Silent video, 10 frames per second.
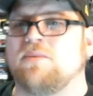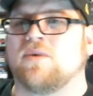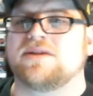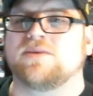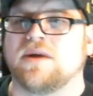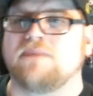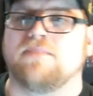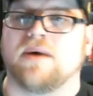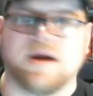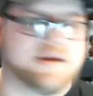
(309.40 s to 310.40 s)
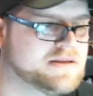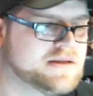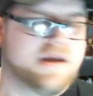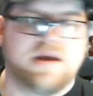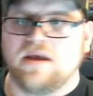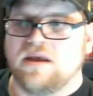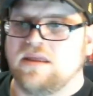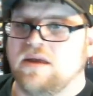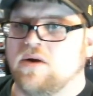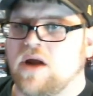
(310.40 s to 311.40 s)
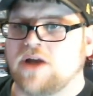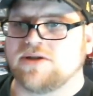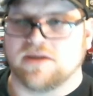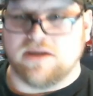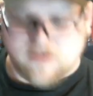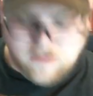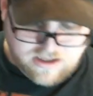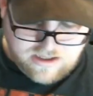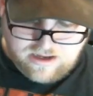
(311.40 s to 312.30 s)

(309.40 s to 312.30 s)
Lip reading: more than $20. They were actually good.